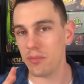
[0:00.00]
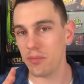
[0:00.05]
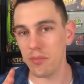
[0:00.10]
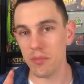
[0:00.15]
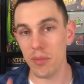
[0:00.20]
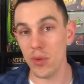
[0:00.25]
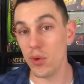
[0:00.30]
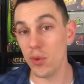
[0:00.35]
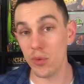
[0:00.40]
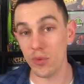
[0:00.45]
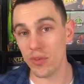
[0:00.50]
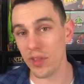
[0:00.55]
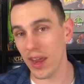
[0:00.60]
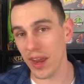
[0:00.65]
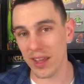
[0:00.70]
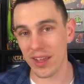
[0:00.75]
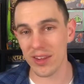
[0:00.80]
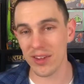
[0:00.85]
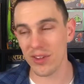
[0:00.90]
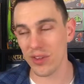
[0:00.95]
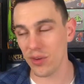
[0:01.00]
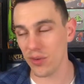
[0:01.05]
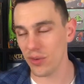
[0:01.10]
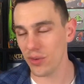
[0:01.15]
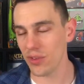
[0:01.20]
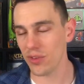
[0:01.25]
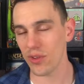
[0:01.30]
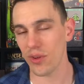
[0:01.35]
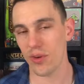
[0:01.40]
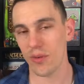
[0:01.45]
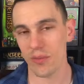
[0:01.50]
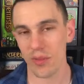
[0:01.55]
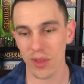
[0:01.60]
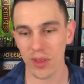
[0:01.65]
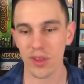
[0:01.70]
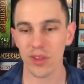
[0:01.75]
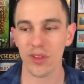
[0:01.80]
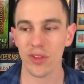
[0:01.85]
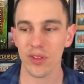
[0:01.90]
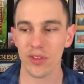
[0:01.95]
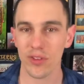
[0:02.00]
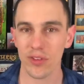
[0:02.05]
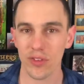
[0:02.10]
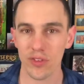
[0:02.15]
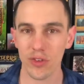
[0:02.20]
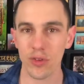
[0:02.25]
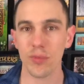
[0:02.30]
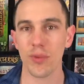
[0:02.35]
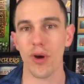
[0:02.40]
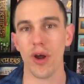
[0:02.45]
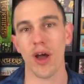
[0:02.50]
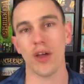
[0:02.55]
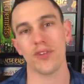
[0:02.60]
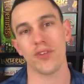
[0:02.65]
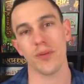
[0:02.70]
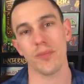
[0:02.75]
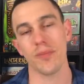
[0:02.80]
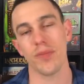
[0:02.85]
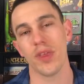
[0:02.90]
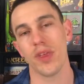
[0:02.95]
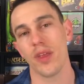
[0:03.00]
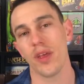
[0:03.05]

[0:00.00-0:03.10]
move that I can do. So, super awesome.